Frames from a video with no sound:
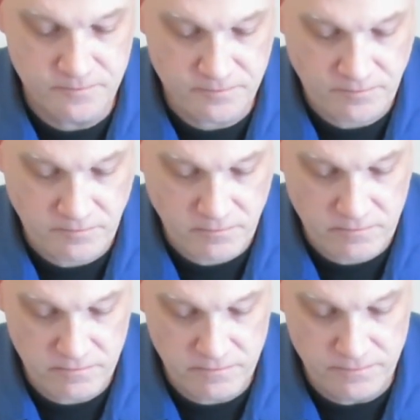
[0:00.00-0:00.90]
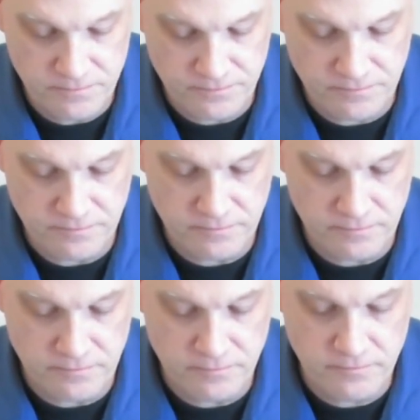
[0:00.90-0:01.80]

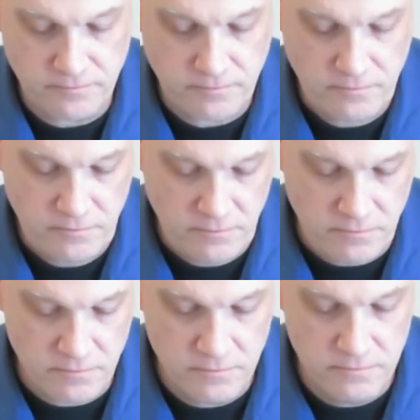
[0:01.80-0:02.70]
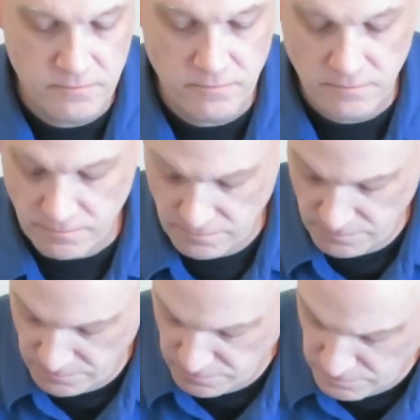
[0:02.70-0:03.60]

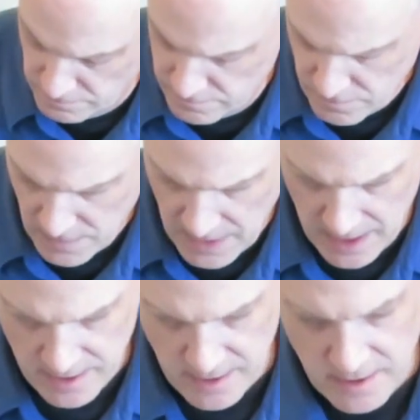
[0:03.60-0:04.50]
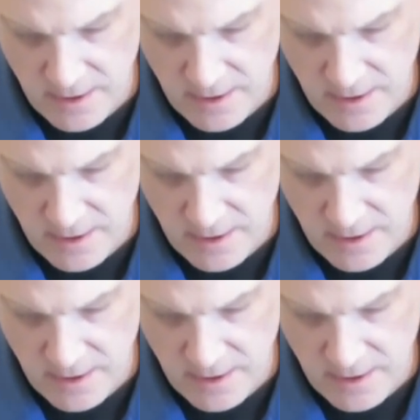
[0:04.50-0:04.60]
No one is speaking in this clip.